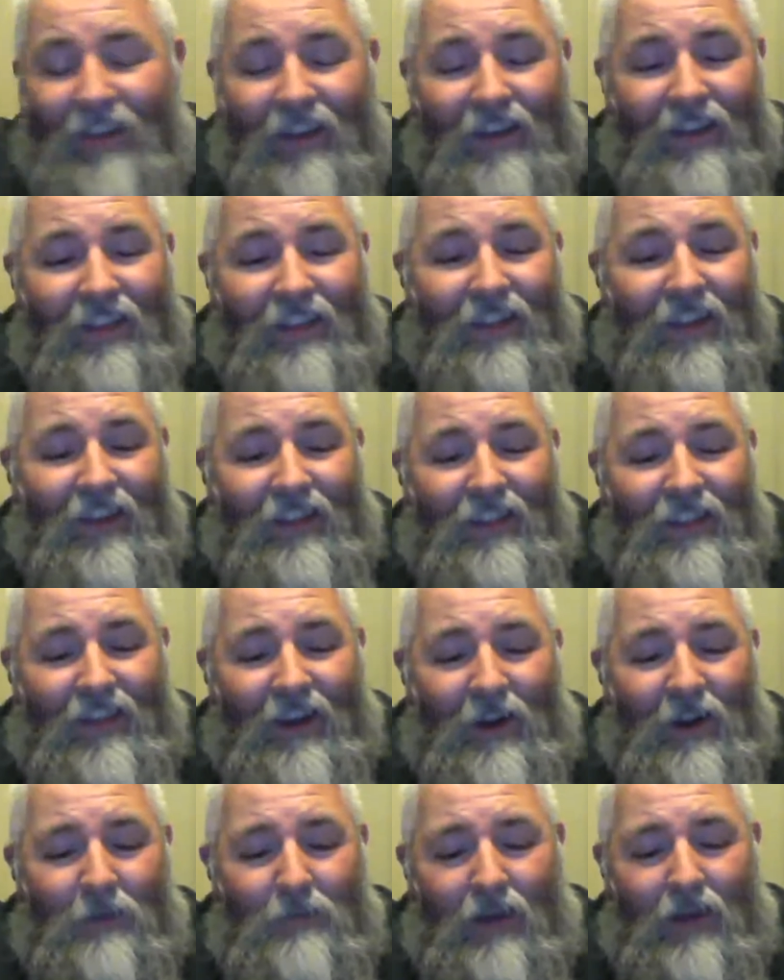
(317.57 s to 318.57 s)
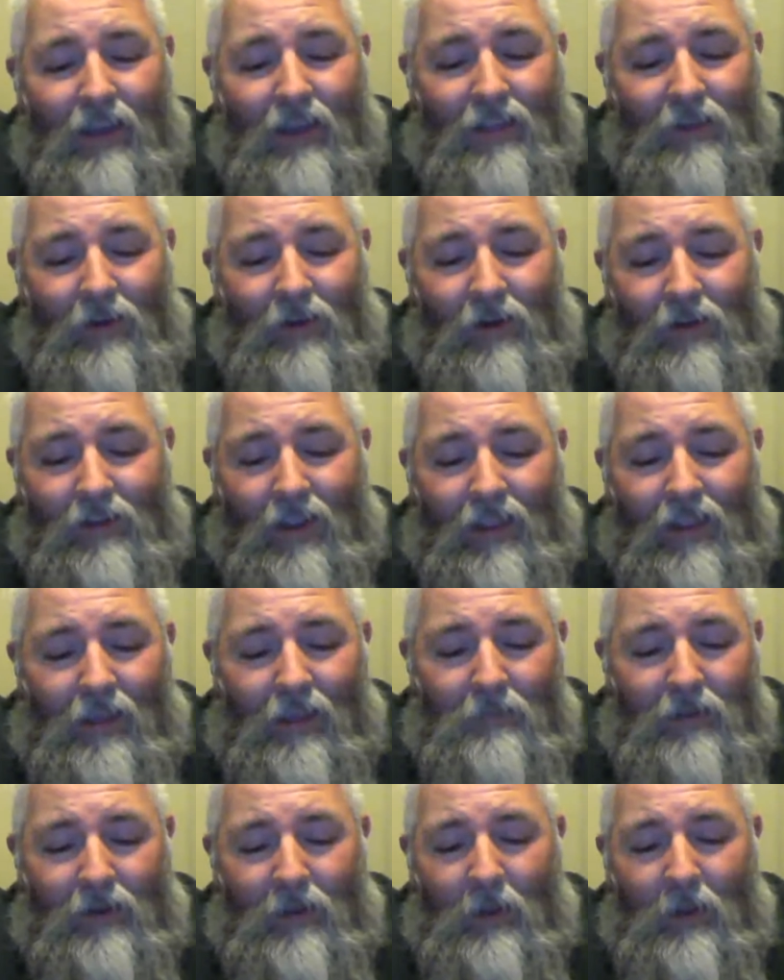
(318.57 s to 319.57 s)
they they they're my alert. They
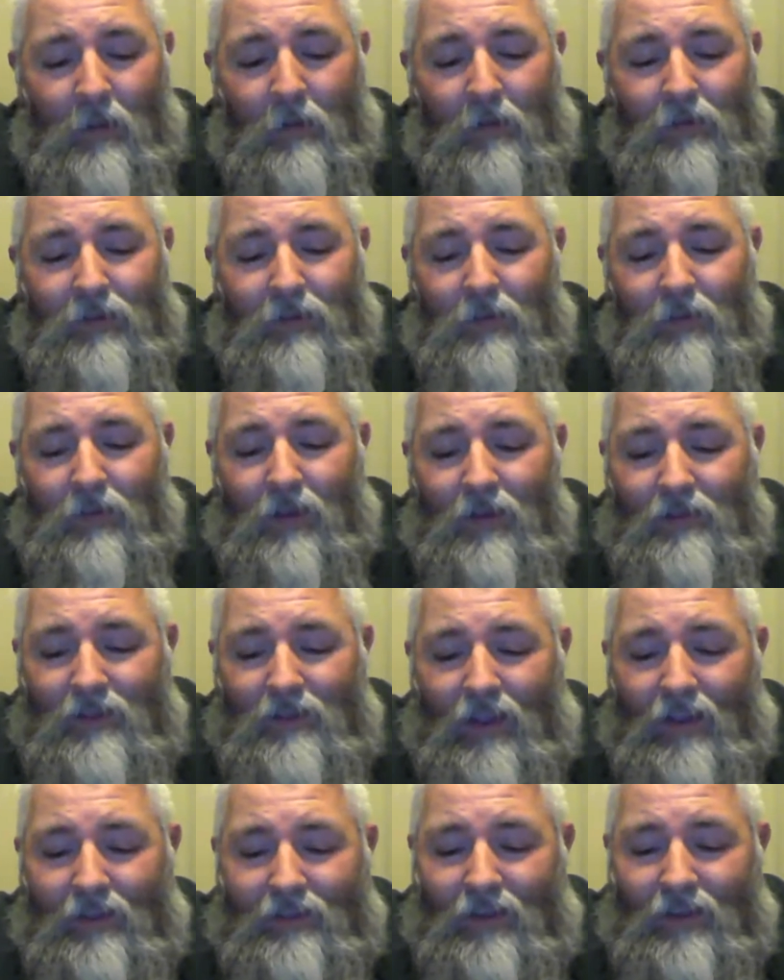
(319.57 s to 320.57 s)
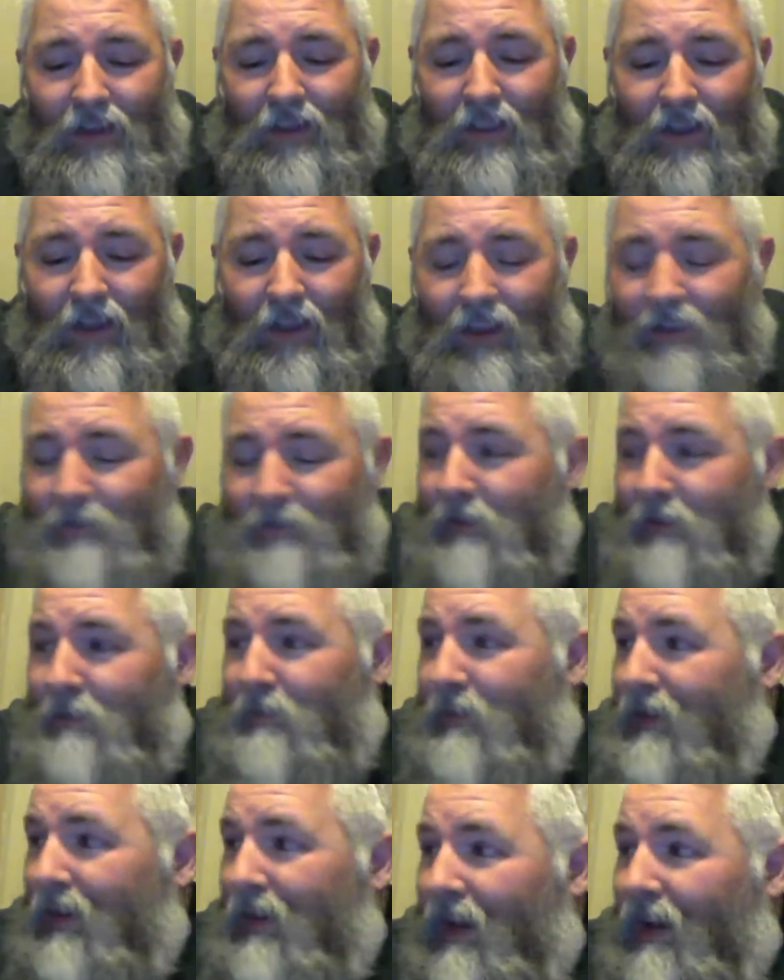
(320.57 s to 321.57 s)
let me know when something is outside They ain't
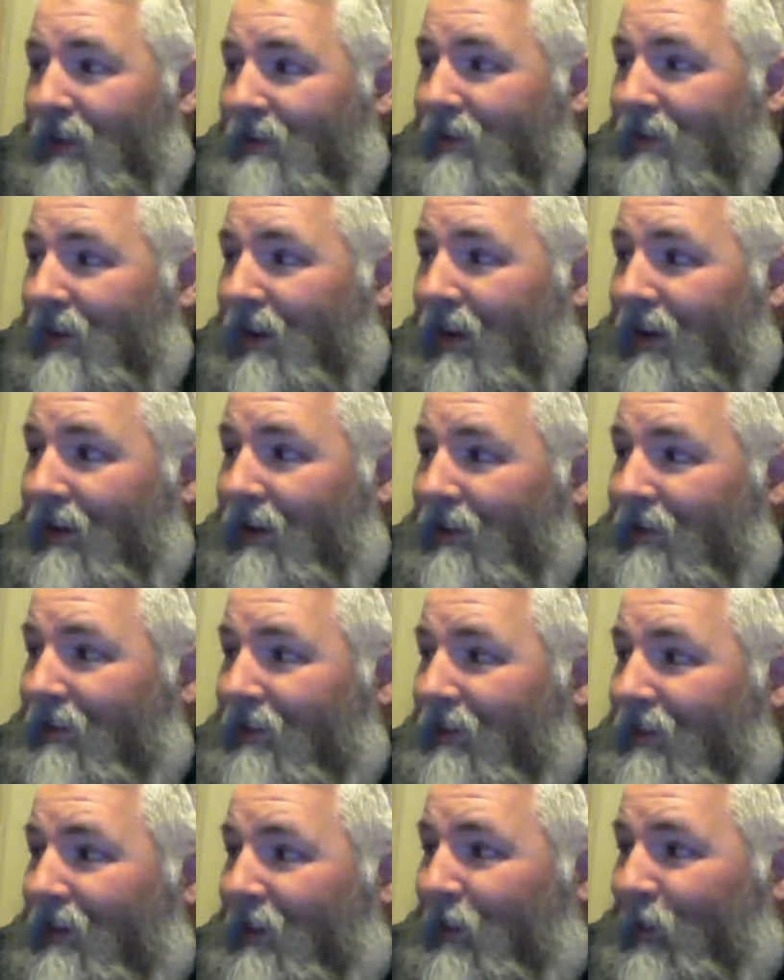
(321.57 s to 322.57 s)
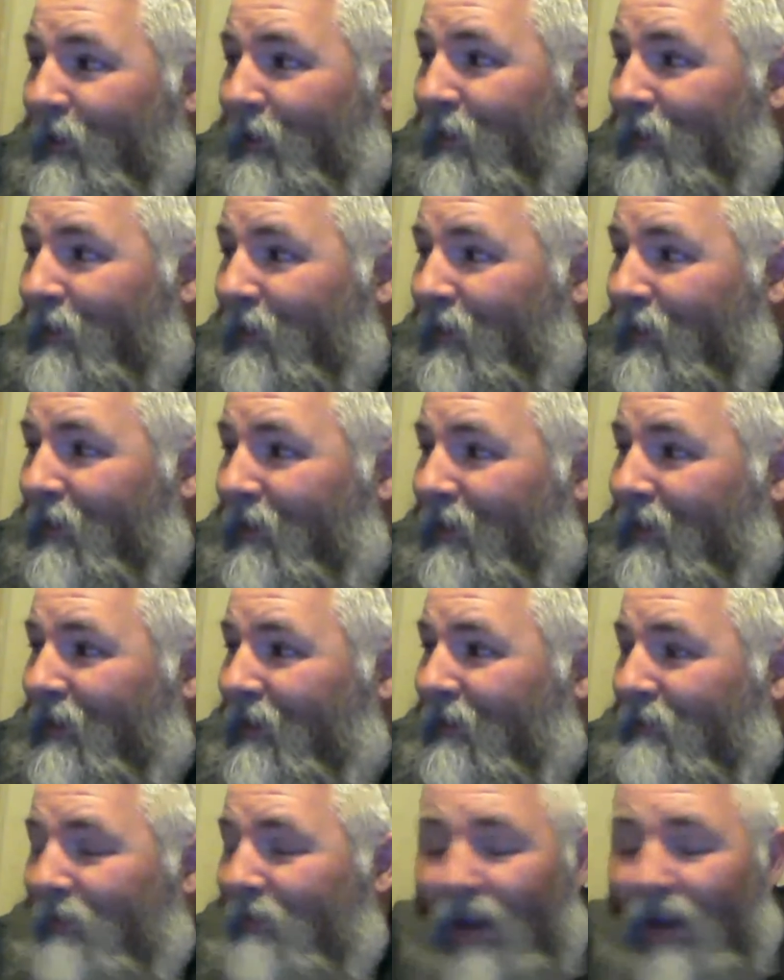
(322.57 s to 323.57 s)
supposed to be outside. You know,
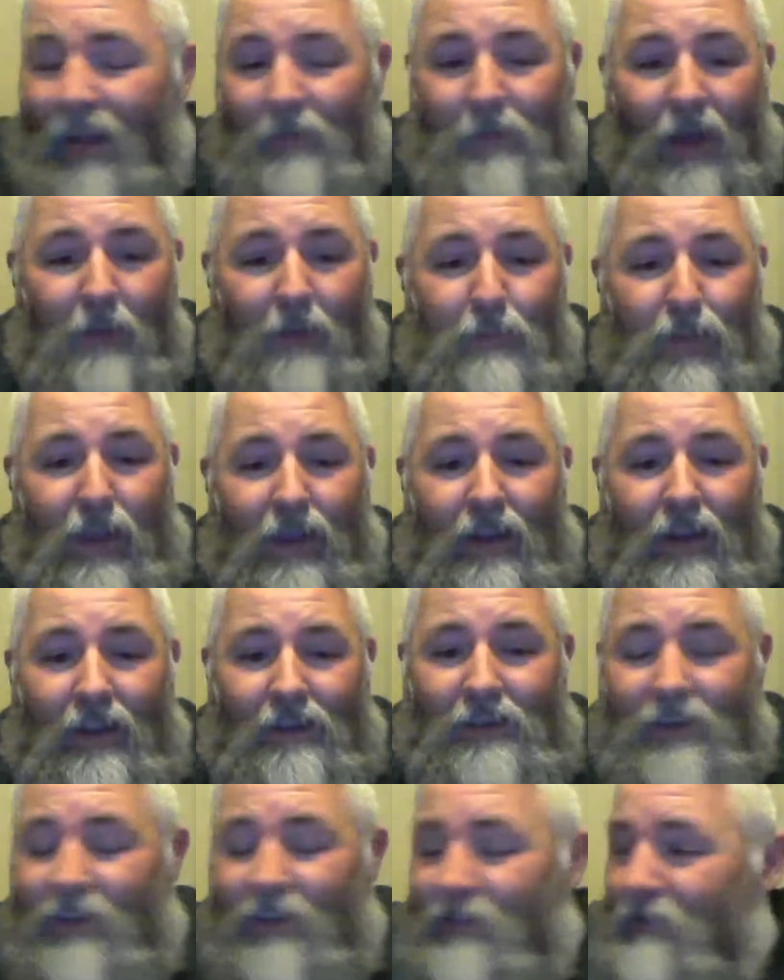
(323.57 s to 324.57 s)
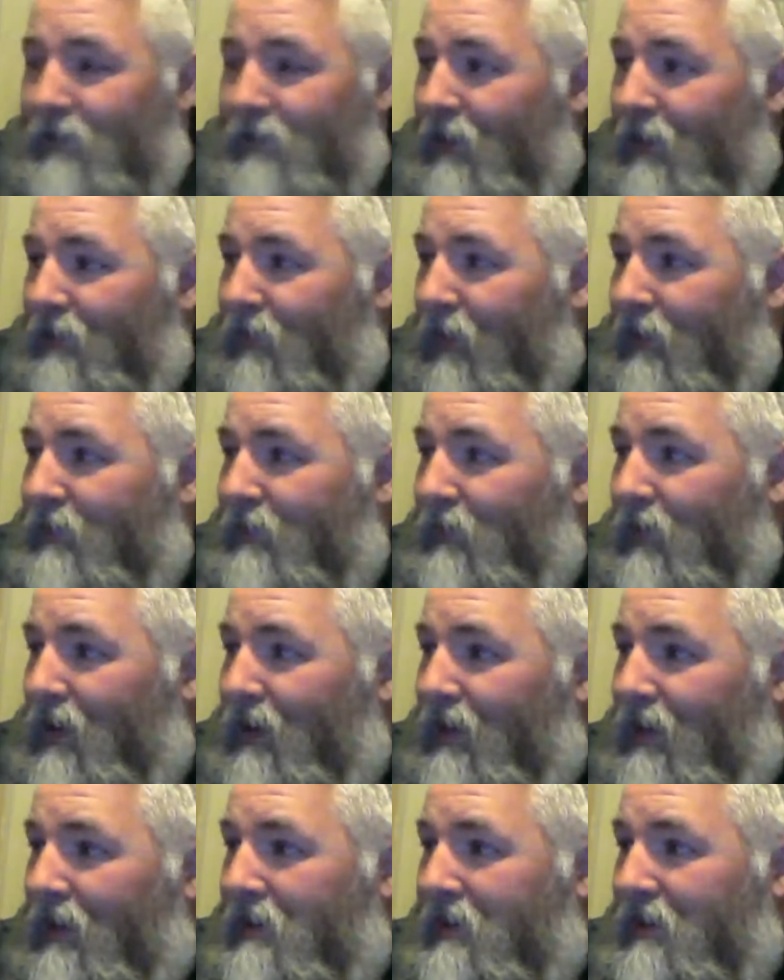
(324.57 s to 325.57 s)
my my pity, she's the first
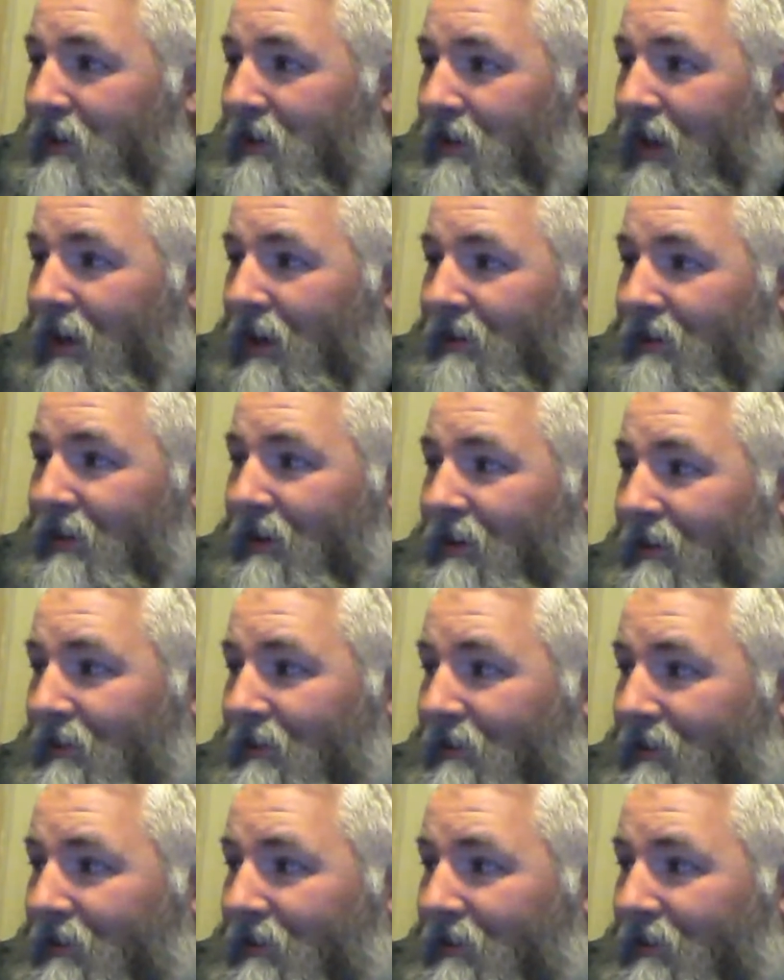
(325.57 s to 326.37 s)
one initiates it.